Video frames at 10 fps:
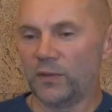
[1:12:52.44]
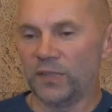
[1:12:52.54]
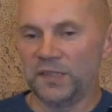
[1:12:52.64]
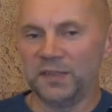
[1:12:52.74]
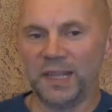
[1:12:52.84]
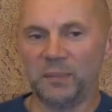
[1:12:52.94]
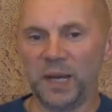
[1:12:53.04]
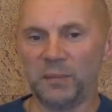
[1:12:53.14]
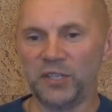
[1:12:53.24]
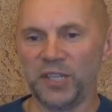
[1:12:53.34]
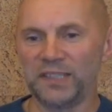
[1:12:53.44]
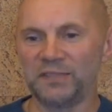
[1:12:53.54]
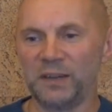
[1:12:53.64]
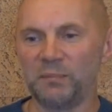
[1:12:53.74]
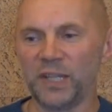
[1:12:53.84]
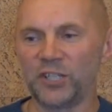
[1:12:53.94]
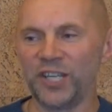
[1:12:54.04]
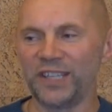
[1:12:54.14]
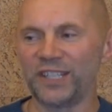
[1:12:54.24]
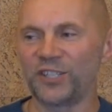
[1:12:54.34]
In fact, right now the
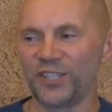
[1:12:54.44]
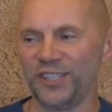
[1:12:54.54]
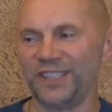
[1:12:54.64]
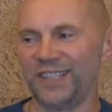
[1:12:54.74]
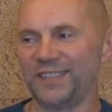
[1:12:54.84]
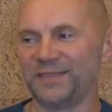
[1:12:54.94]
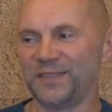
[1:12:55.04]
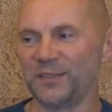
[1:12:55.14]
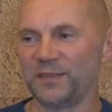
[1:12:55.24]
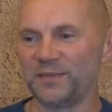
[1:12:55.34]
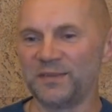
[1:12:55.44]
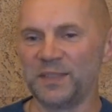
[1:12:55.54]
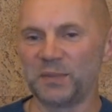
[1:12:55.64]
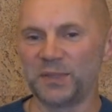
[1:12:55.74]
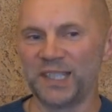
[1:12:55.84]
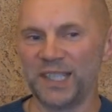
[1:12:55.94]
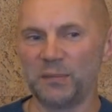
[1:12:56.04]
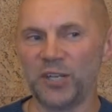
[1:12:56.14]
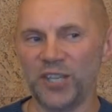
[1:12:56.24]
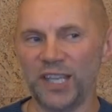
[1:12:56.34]
process of living is blissful for you.
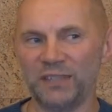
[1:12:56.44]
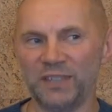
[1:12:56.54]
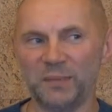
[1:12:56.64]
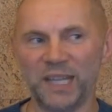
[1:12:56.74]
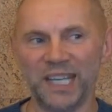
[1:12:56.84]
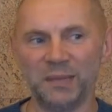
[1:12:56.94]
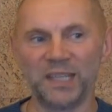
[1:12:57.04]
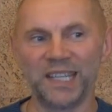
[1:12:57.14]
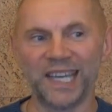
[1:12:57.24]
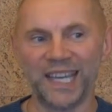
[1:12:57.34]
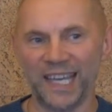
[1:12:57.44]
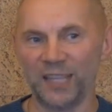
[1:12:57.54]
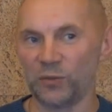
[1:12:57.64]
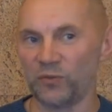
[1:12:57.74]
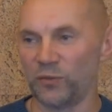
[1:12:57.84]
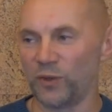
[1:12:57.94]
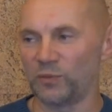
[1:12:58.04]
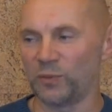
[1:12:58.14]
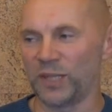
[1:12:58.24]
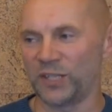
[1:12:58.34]
You don't pay attention to this
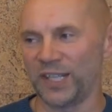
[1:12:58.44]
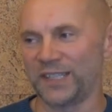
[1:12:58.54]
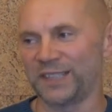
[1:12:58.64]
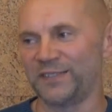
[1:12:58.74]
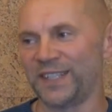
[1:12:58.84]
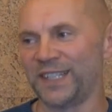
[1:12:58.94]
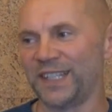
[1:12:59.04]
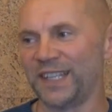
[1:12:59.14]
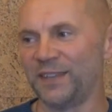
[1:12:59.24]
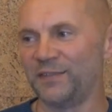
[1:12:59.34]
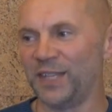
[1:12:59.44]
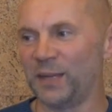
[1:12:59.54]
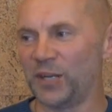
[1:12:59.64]
particular kind of bliss.